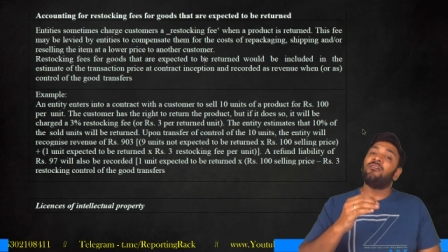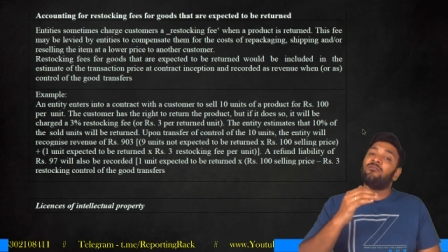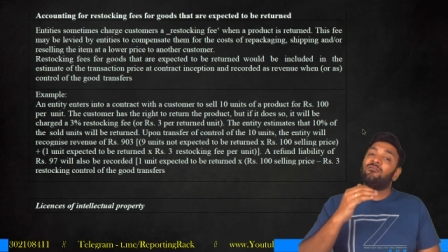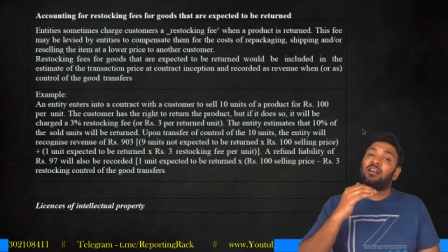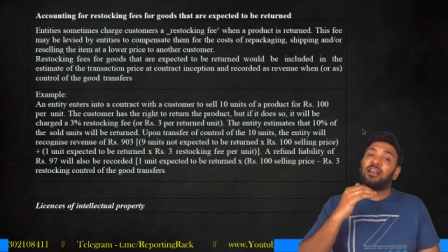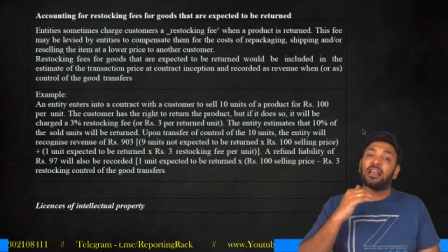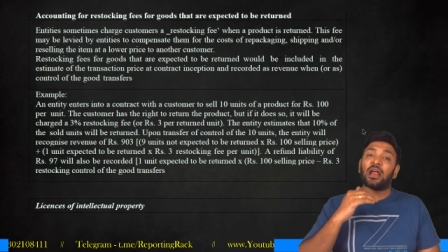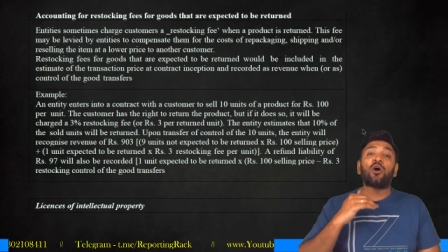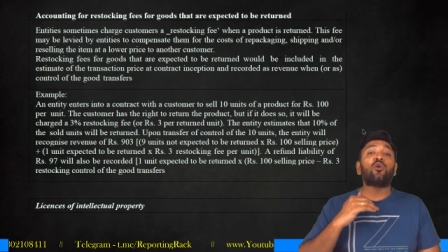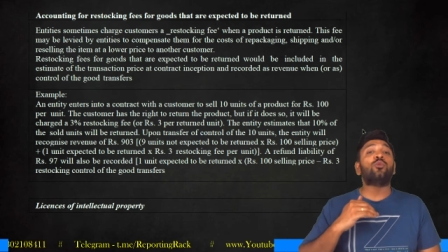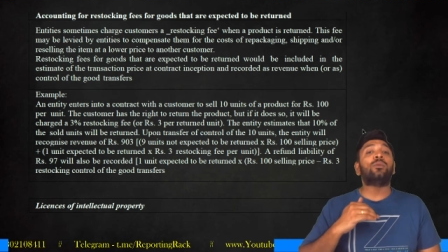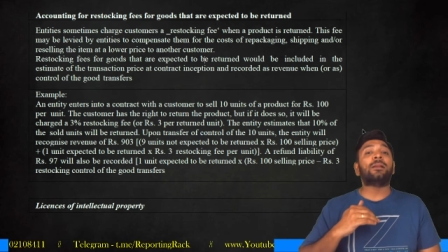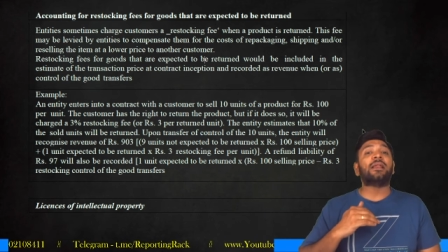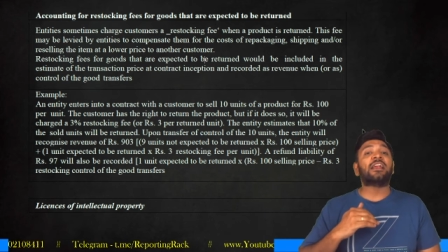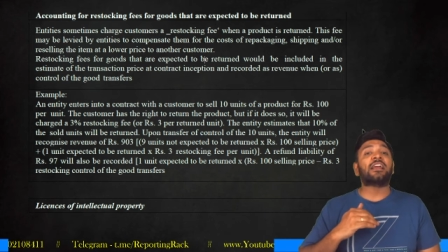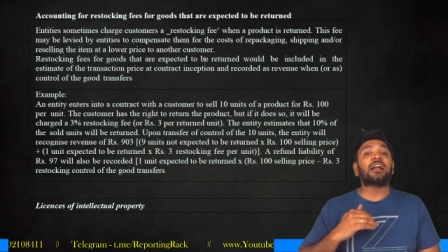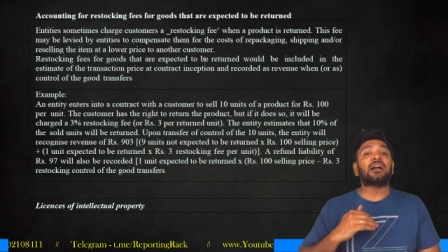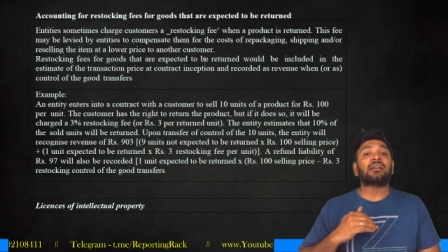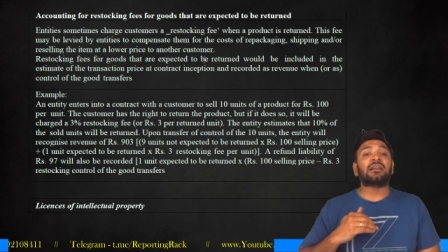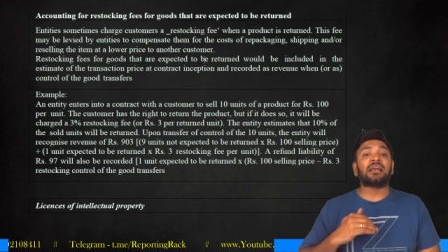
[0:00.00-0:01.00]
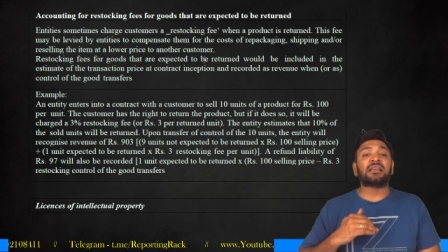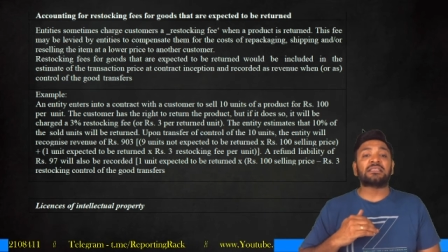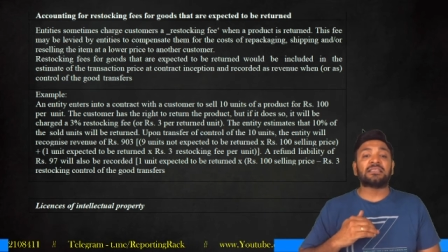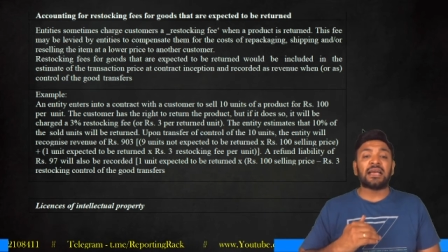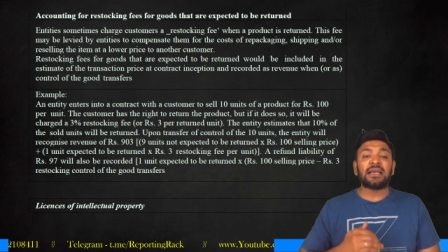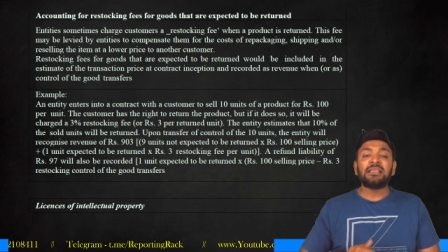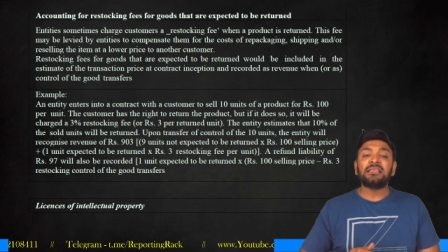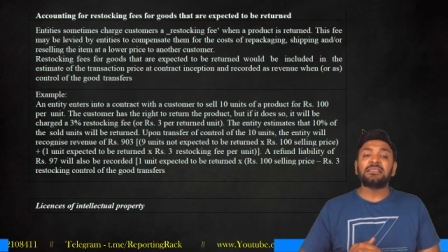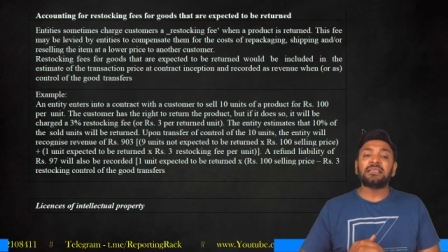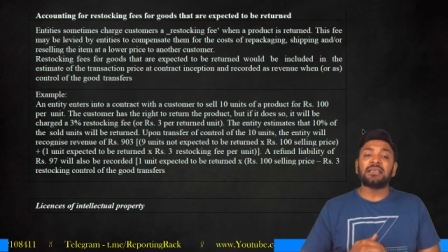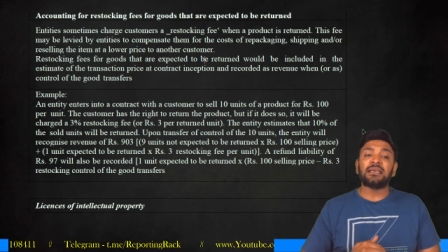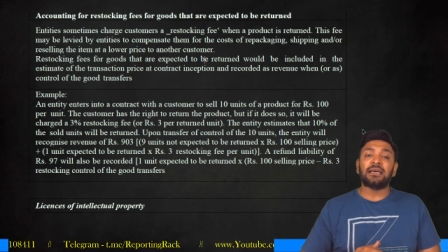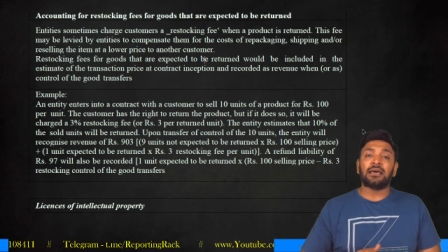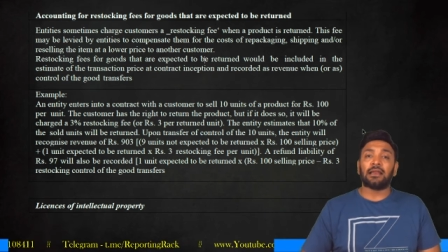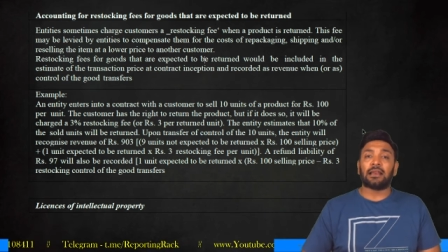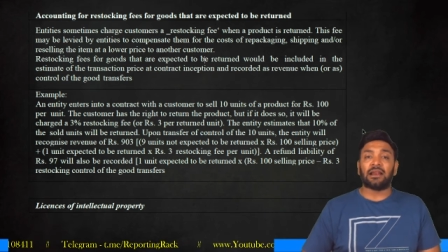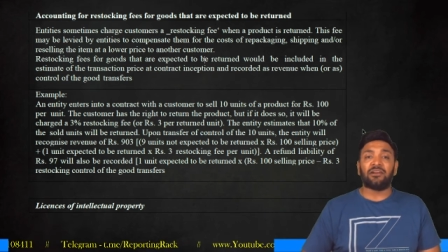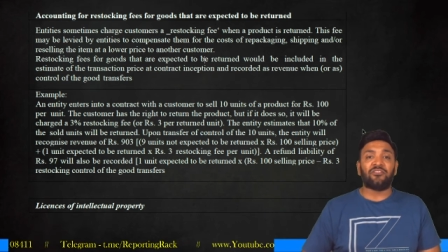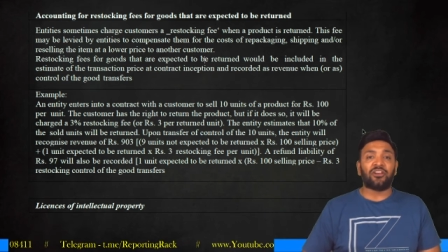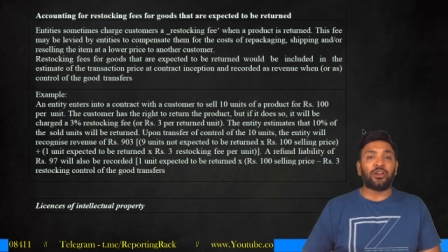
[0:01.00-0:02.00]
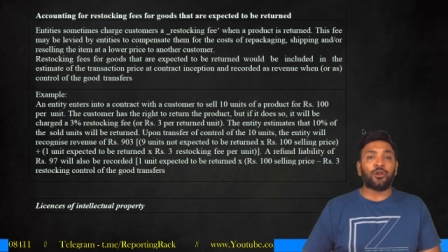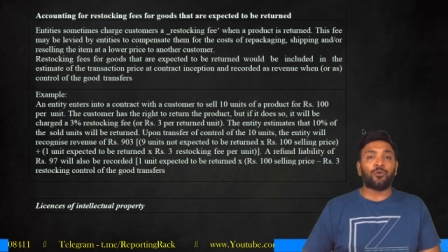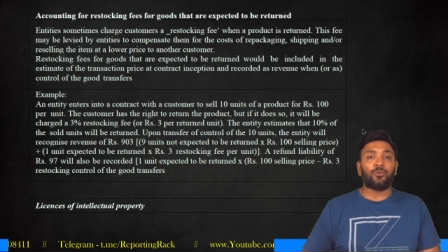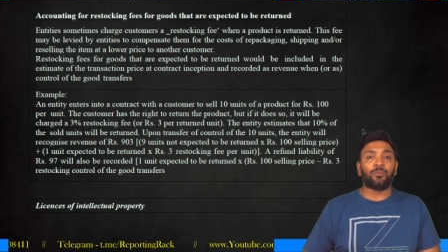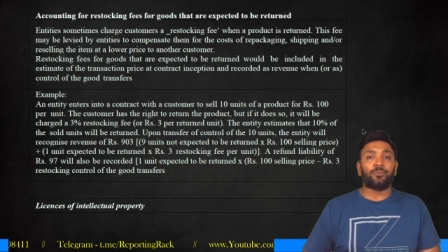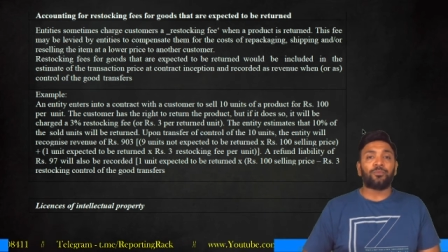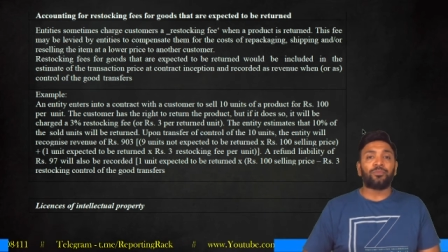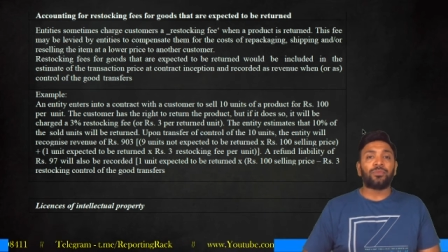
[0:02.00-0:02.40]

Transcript: will now be recognized as revenue.